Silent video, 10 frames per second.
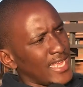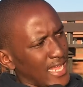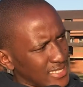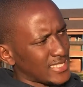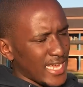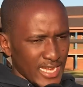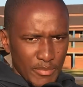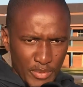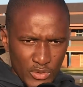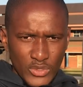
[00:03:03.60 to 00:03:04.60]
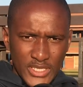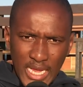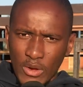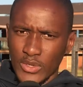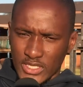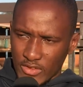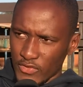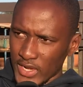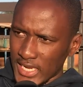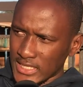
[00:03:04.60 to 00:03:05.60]
and sign him because now he's a
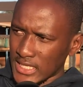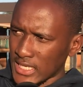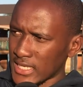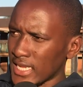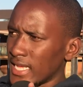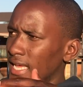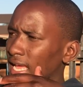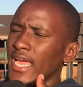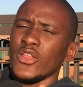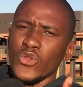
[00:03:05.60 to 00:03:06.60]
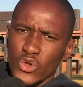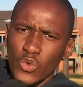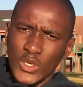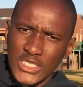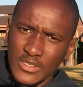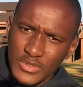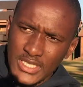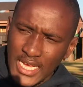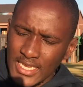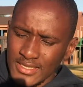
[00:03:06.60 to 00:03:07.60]
free agent, and you know what Chiefs
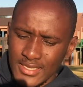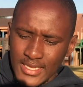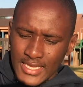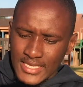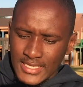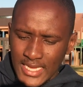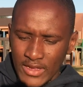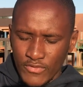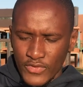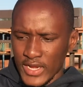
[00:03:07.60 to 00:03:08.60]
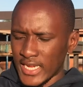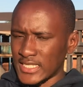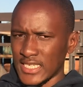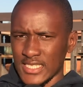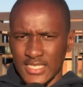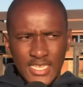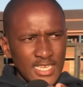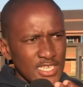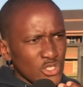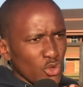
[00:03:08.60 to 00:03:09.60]
does? They sign free agents.
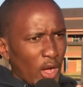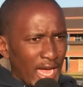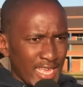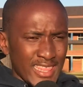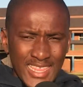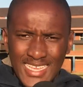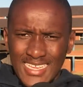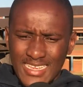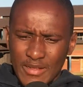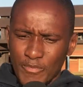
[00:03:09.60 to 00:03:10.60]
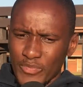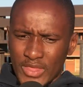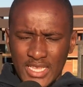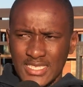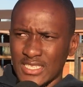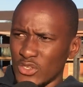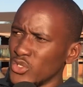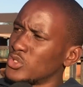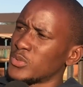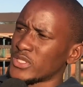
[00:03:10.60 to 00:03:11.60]
So I think there is a
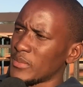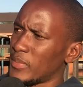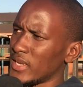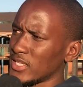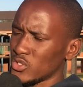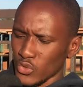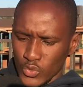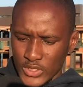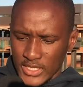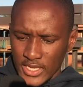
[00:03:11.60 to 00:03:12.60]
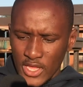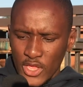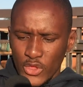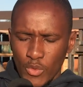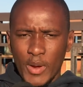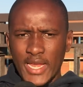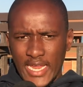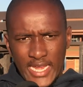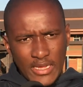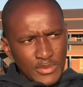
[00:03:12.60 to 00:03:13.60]
huge possibility, Guti, you might
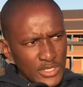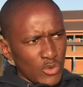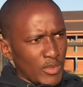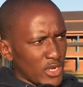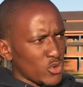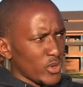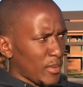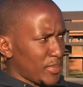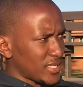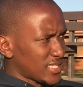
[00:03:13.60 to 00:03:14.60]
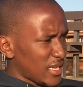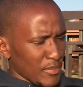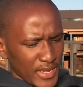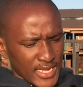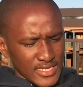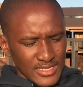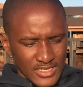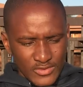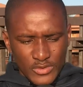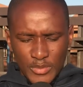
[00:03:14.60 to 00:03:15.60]
end up seeing Matuna being signed by Kaizer
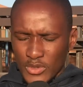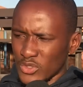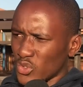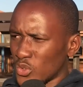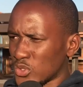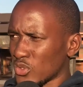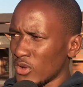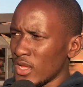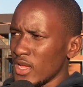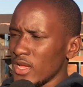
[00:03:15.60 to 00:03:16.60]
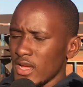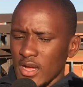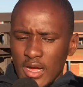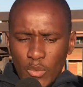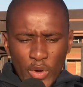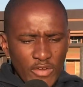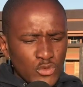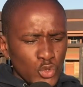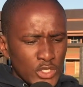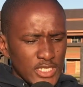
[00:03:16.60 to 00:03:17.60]
Chiefs because also we have
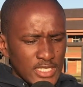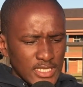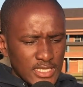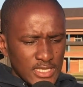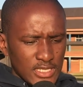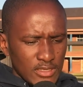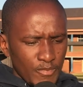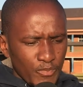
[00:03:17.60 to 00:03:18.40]
two diseases.